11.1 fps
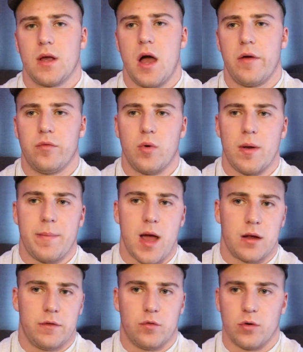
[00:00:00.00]
I've went
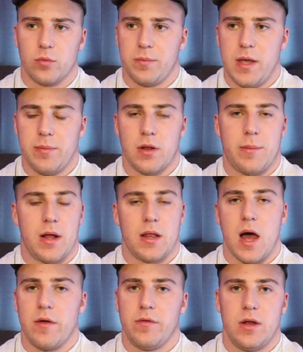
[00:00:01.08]
back and forth with people on my
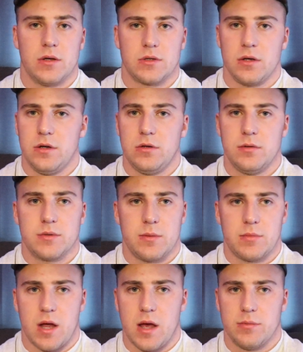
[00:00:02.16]
live videos on YouTube
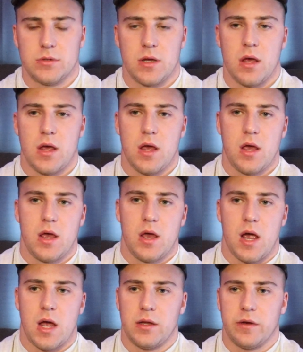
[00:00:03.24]
sometimes.
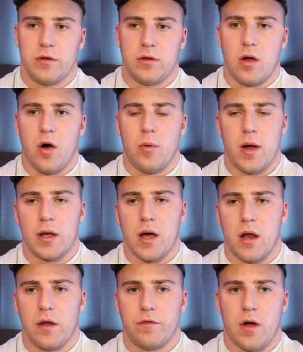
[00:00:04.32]
And they literally, oh my
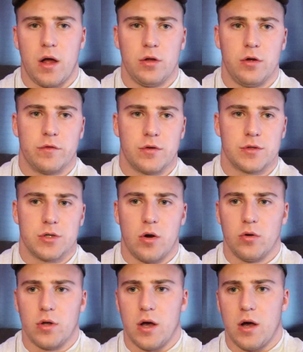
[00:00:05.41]
God, I followed you for so
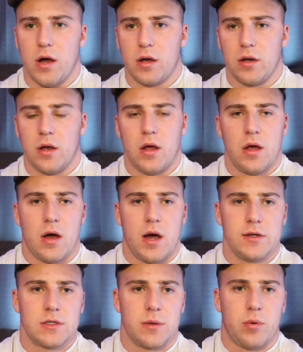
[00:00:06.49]
long and
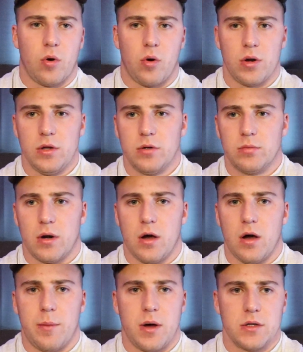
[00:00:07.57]
I supported you,
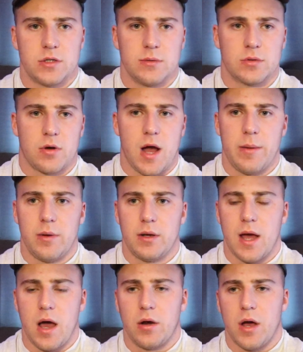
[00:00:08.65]
bro. I'm unsubscribing
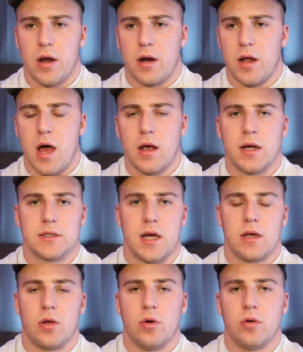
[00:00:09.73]
now, da da da. Because
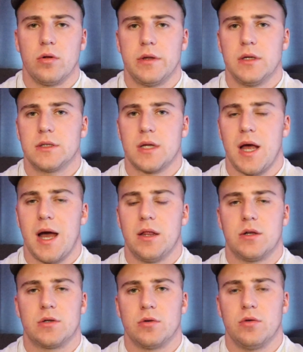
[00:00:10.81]
I told this guy
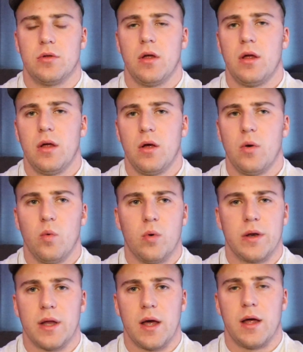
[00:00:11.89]
the truth
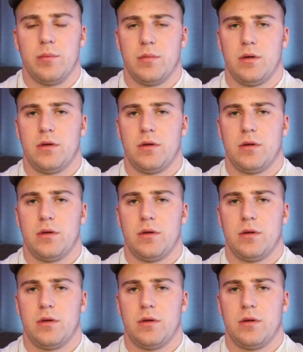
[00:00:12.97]
one time.